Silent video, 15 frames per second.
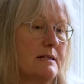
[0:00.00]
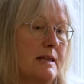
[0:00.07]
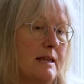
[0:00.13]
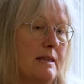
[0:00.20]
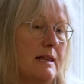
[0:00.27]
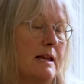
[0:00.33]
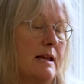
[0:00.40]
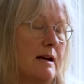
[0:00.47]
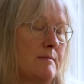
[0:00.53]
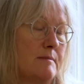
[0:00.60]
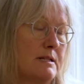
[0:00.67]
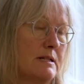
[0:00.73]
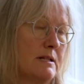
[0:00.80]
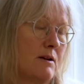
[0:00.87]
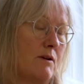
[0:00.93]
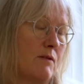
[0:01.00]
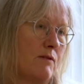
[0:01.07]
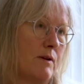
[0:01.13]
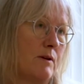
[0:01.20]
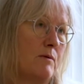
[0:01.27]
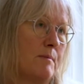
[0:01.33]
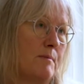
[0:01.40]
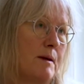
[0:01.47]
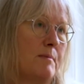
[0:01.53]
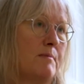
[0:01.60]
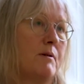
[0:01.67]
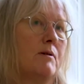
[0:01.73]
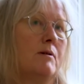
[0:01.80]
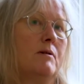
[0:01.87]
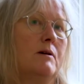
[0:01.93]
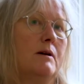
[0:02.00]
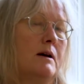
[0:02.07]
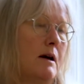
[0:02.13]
then they come into conflict with people